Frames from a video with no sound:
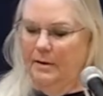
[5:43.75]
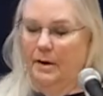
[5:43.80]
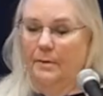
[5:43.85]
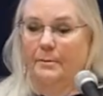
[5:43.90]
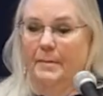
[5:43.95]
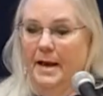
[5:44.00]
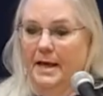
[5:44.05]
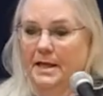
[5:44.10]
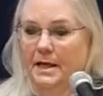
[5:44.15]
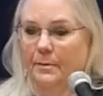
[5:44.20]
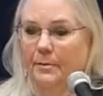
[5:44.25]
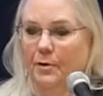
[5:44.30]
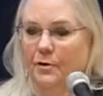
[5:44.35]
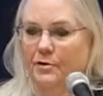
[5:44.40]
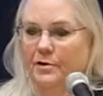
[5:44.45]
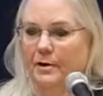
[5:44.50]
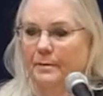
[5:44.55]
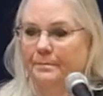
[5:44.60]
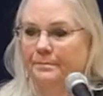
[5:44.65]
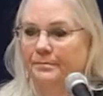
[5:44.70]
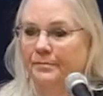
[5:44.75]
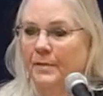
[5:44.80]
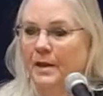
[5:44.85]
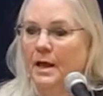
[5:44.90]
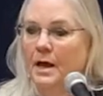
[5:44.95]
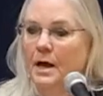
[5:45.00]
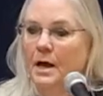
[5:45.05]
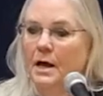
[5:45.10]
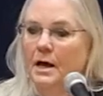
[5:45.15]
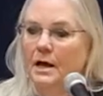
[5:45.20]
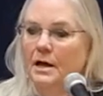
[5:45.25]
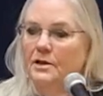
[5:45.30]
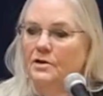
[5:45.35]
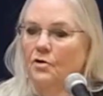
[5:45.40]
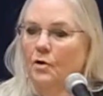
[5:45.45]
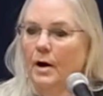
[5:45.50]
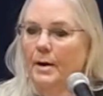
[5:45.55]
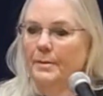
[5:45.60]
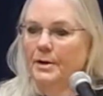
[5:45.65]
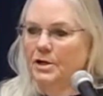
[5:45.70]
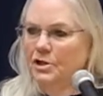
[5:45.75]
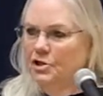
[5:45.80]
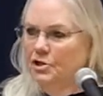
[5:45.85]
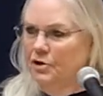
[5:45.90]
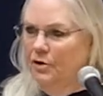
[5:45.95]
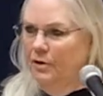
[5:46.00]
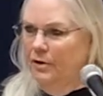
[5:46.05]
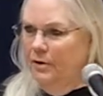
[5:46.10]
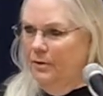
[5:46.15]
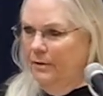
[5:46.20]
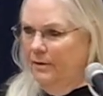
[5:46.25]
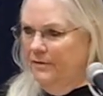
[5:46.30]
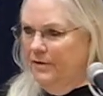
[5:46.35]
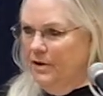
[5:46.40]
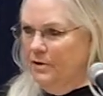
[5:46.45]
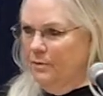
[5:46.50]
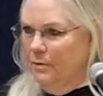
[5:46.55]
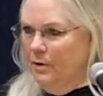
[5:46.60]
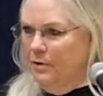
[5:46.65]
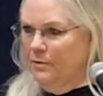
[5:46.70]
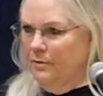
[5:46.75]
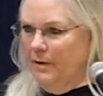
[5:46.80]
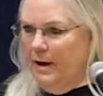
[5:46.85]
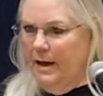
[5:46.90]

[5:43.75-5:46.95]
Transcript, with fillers: amazing person. So I'm going to show you if this works